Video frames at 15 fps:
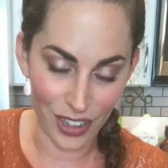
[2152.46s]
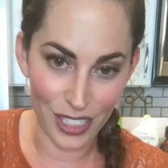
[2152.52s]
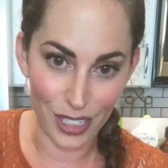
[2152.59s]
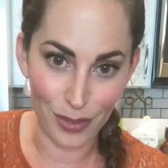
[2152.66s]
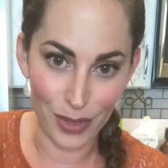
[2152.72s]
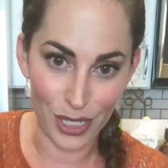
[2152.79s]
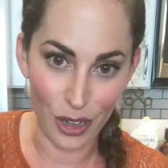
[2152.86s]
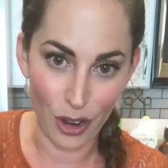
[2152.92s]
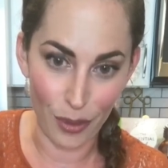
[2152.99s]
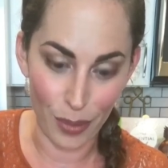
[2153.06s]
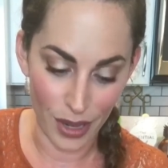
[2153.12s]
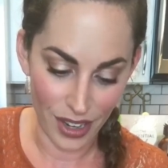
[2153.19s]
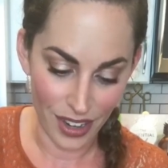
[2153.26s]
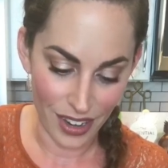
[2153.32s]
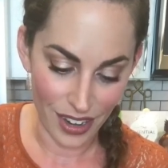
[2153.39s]
awesome
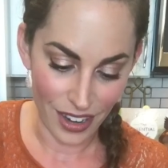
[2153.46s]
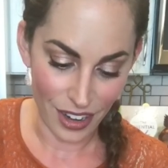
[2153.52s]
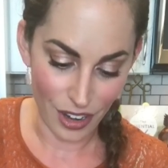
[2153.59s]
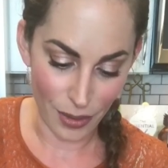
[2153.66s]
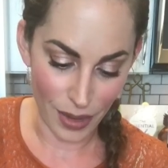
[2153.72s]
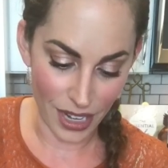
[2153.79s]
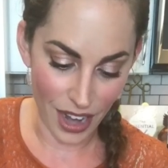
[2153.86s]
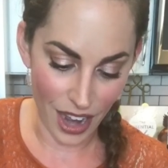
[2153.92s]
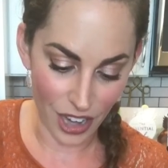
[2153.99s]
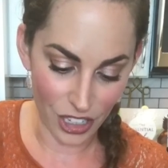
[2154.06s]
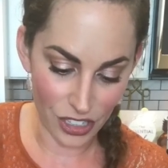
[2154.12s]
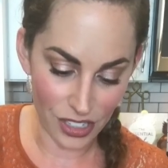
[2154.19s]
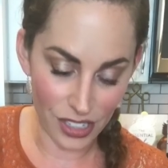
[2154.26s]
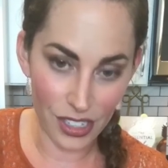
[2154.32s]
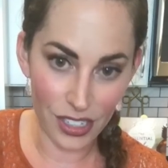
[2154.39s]
soup. Oh my
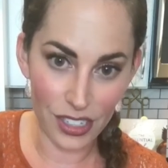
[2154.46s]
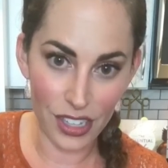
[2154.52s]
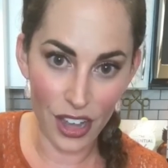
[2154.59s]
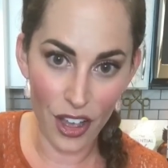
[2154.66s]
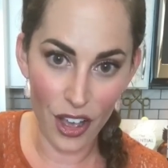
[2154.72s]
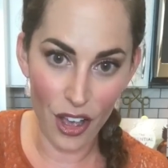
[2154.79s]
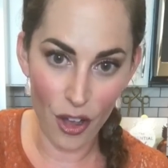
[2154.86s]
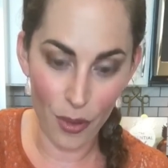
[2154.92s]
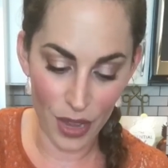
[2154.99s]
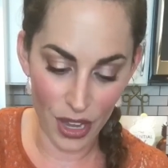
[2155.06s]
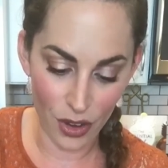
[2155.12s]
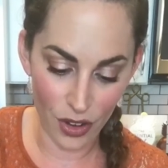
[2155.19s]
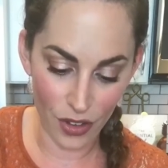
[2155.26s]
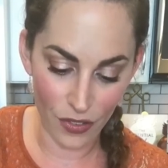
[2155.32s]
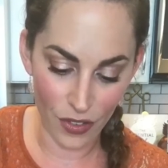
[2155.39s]
gosh, this is so
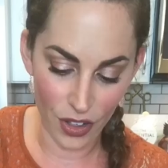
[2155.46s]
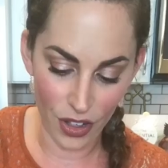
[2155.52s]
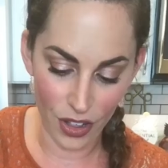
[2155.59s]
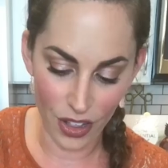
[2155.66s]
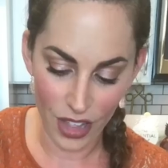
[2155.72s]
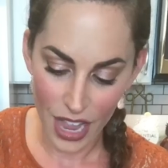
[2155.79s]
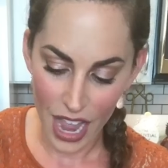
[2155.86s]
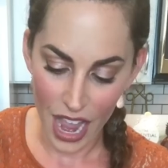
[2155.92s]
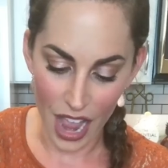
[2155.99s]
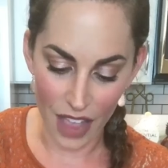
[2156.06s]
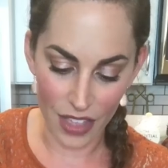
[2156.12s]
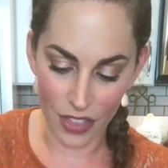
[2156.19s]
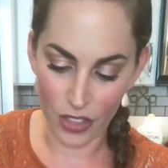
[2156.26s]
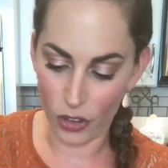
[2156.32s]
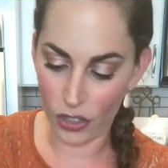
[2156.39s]
beautiful.
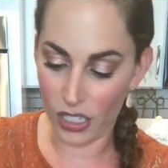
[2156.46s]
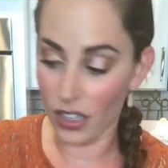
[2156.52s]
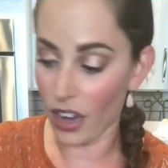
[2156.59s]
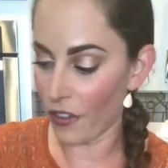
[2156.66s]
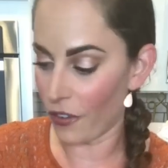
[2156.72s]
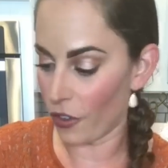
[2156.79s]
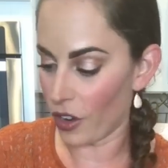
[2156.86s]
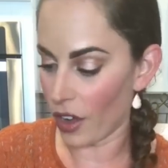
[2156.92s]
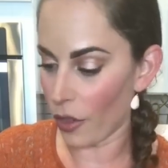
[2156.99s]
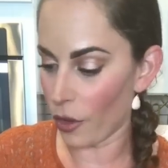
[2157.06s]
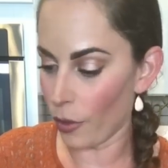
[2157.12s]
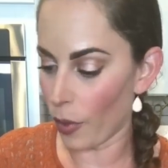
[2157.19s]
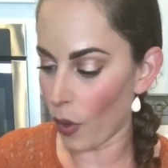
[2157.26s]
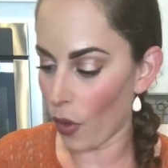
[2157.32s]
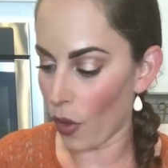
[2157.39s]
And then there's enough for
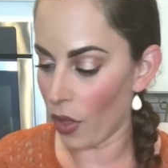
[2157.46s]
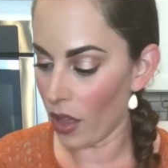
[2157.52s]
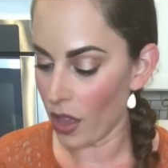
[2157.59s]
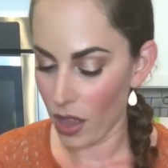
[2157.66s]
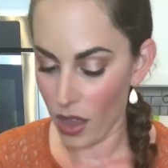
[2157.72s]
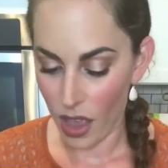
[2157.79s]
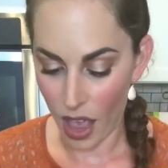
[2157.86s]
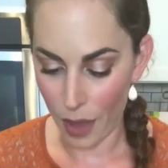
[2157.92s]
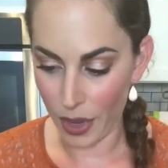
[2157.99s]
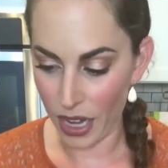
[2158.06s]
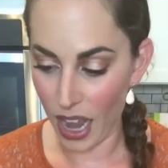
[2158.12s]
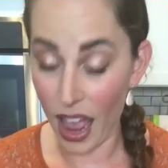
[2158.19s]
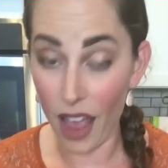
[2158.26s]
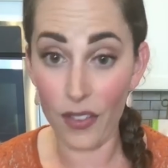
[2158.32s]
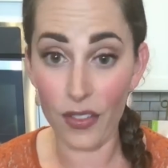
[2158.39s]
another bowl. I'm
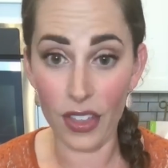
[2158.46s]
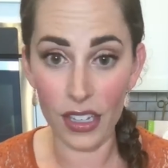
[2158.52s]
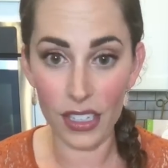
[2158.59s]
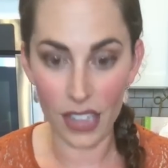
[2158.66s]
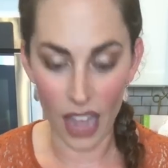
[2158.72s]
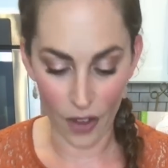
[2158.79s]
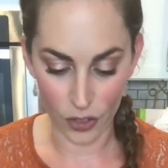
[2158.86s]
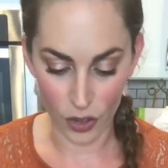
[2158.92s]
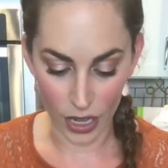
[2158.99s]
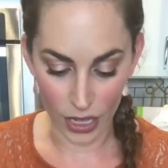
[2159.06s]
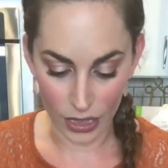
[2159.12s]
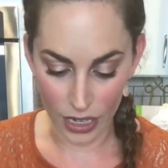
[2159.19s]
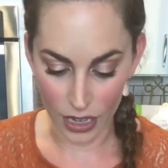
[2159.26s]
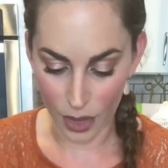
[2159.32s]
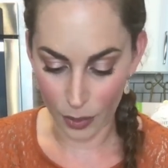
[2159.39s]
gonna have this after I
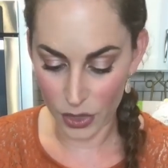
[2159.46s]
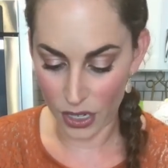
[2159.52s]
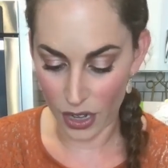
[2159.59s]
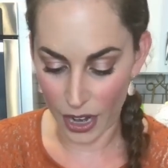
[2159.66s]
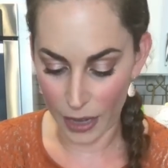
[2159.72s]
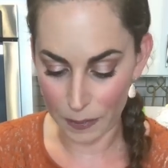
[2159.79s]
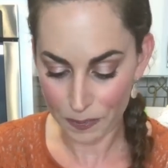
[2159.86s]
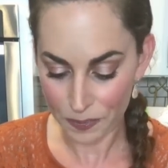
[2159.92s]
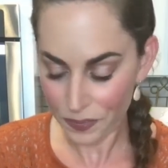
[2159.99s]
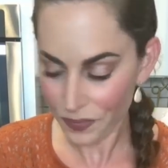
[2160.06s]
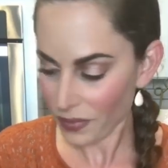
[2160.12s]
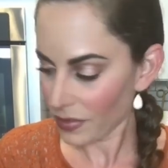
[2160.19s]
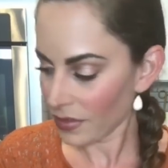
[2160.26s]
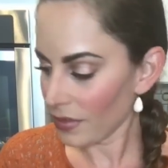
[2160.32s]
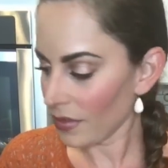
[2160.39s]
clean up tonight
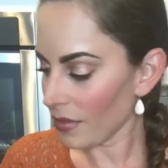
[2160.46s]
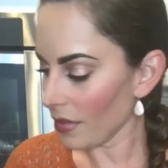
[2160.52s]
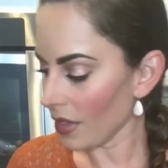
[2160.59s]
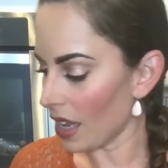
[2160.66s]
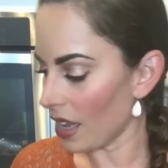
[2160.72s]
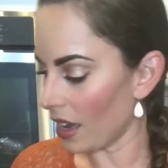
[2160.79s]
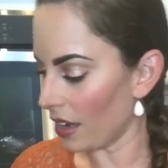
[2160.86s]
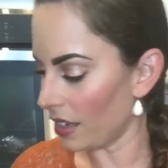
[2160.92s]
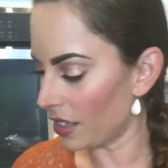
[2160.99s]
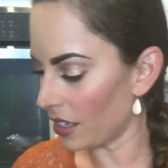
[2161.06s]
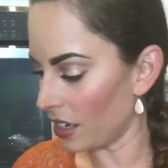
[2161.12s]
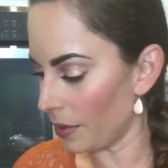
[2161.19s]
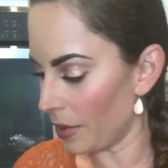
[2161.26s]
and it's